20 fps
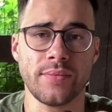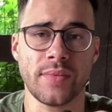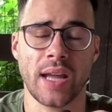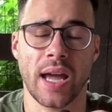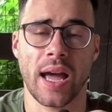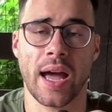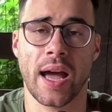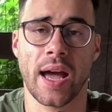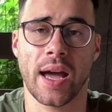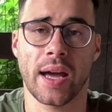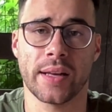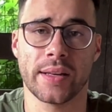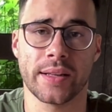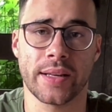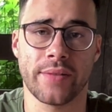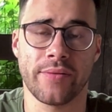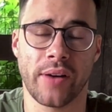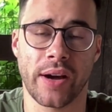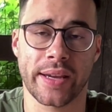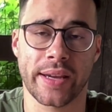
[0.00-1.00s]
And
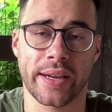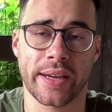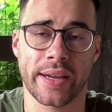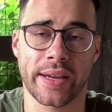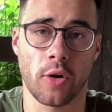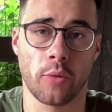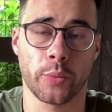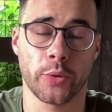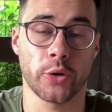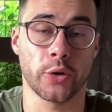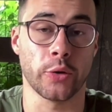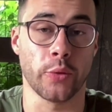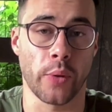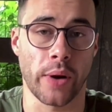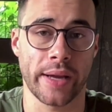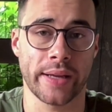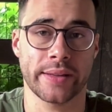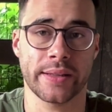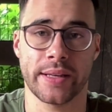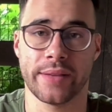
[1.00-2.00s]
if I can help you,
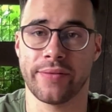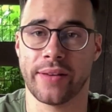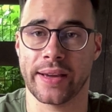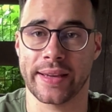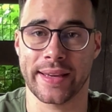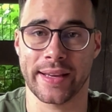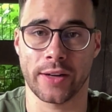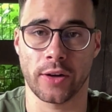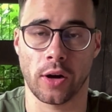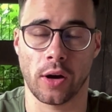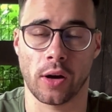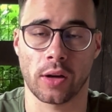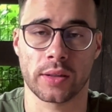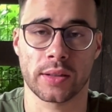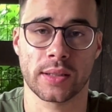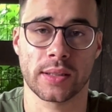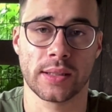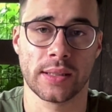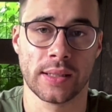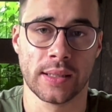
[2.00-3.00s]
great. If I cannot,
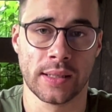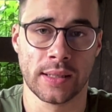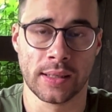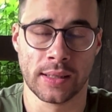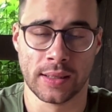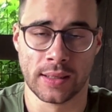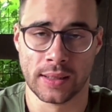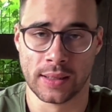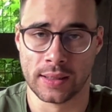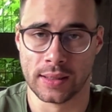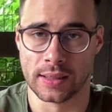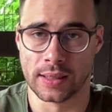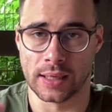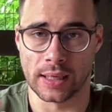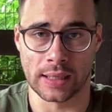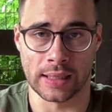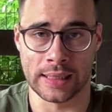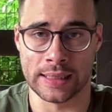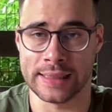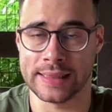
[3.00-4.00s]

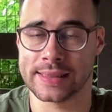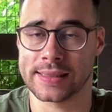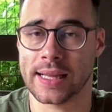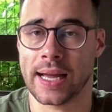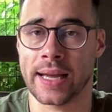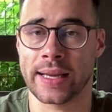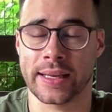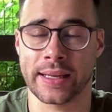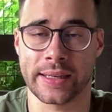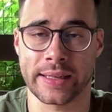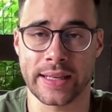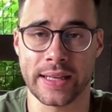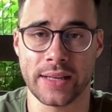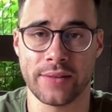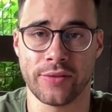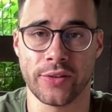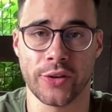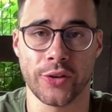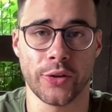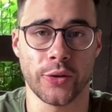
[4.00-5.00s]
at least I can give
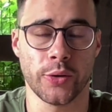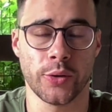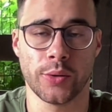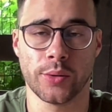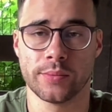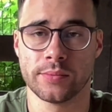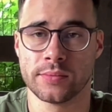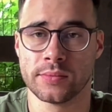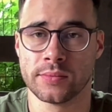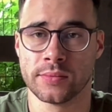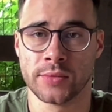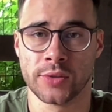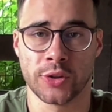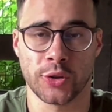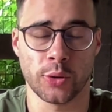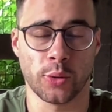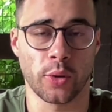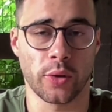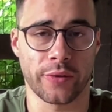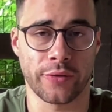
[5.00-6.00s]
you
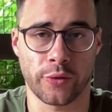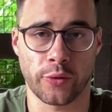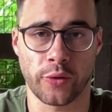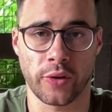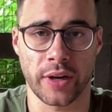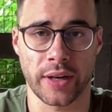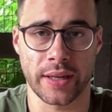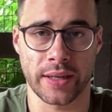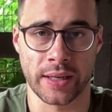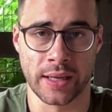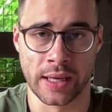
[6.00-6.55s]
2 or 3